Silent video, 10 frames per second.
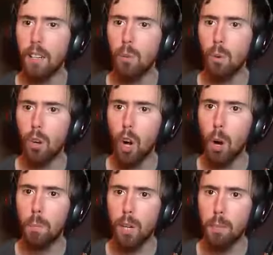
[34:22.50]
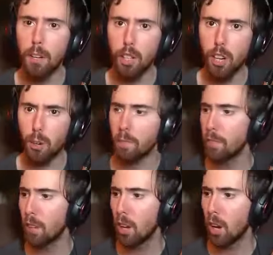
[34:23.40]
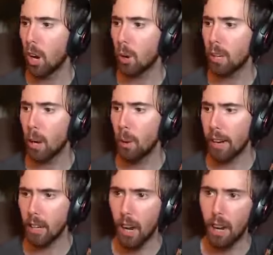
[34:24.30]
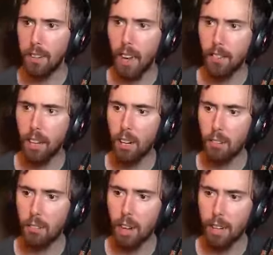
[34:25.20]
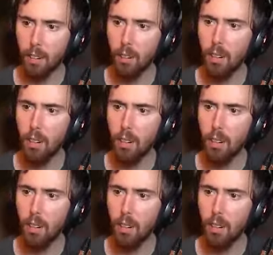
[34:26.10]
we're all pretty much here. Okay, wait, uh, Death Owl not here.